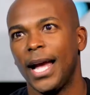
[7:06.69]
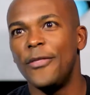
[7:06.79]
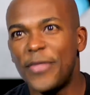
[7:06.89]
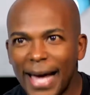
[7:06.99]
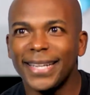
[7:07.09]

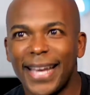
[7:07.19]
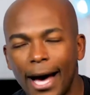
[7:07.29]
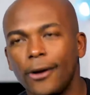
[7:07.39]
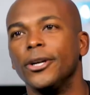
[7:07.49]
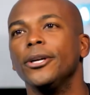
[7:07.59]
And that
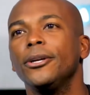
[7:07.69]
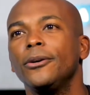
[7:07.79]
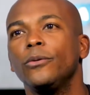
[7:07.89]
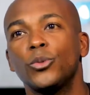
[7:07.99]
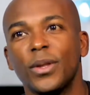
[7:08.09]
encounter
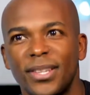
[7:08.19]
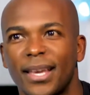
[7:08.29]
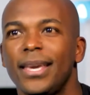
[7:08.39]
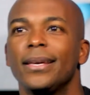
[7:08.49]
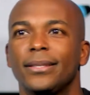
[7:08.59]
was with
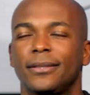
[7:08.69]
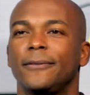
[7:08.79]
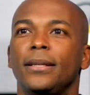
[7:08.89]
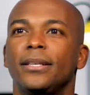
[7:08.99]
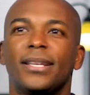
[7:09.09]
Zacchaeus.
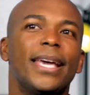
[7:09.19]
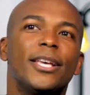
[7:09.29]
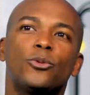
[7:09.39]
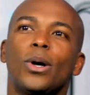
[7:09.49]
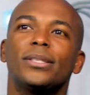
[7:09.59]
Now,
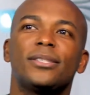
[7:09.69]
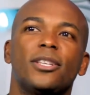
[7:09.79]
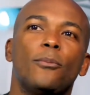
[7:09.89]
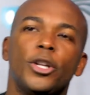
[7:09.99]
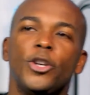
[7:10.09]
Zacchaeus wasn't
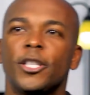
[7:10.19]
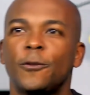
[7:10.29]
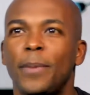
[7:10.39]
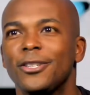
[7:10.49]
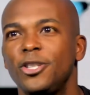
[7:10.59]
someone you'd
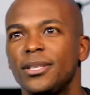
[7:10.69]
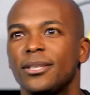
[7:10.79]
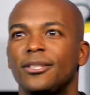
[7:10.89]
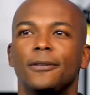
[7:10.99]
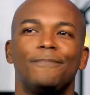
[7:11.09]
expect
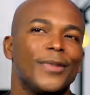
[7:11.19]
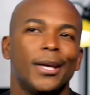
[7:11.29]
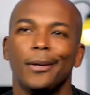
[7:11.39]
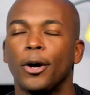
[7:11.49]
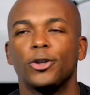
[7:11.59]
Jesus to
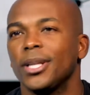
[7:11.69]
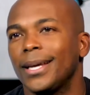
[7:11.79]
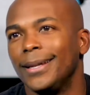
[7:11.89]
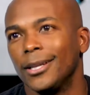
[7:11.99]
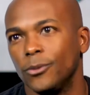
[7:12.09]
personally
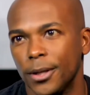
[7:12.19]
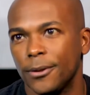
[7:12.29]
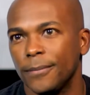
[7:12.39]
connect with.